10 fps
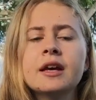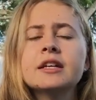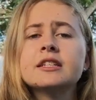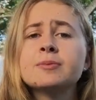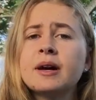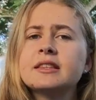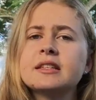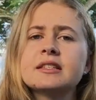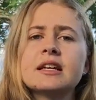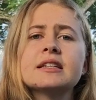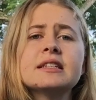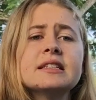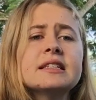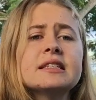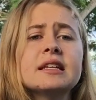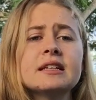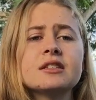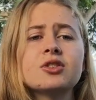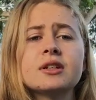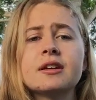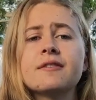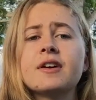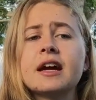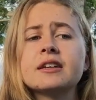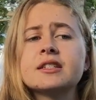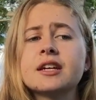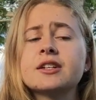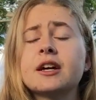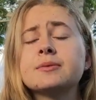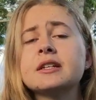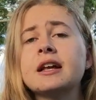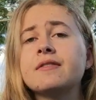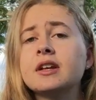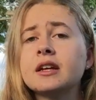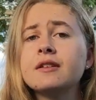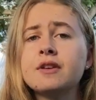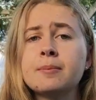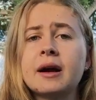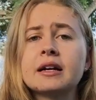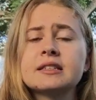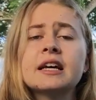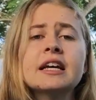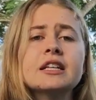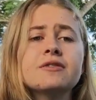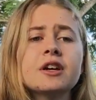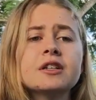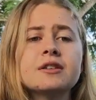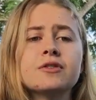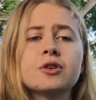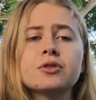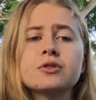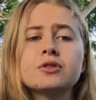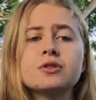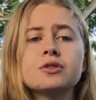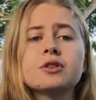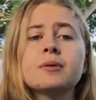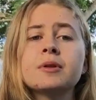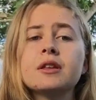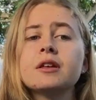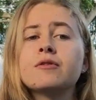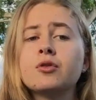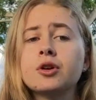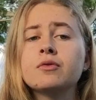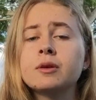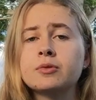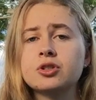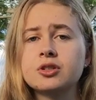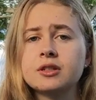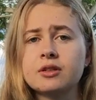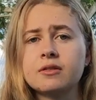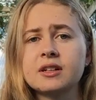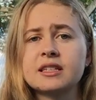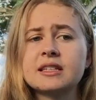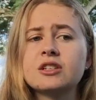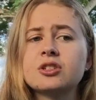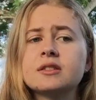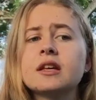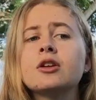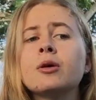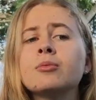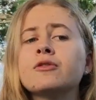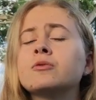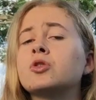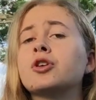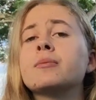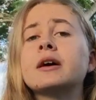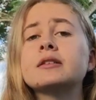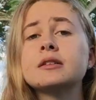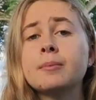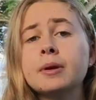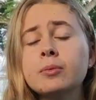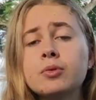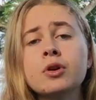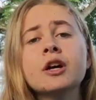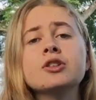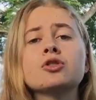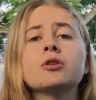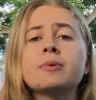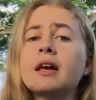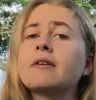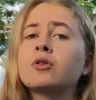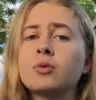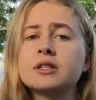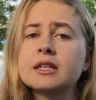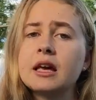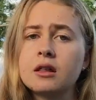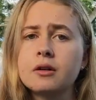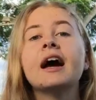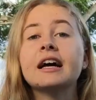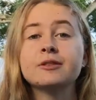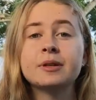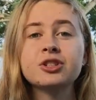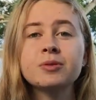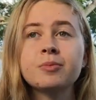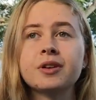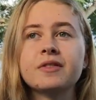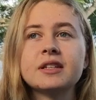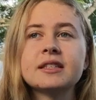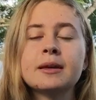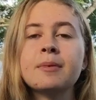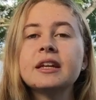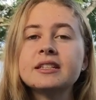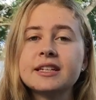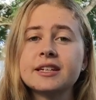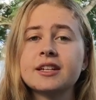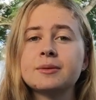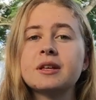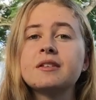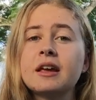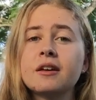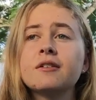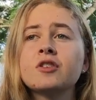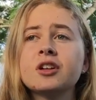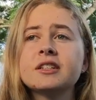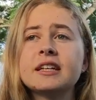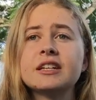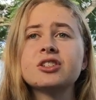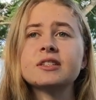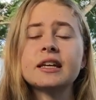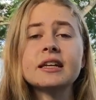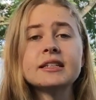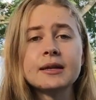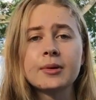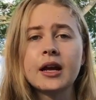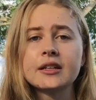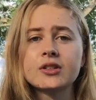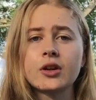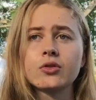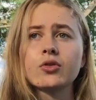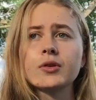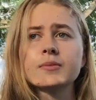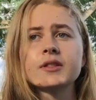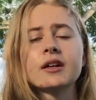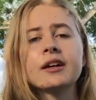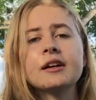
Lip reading: Despite this, as easy as it is to identify how stereotypes can have negative impacts, it's very difficult to completely avoid reproducing generalizations and not move from talking about some people to grouping everyone together. As mentioned previously, many stereotypes have negative connotations and can demonize certain groups.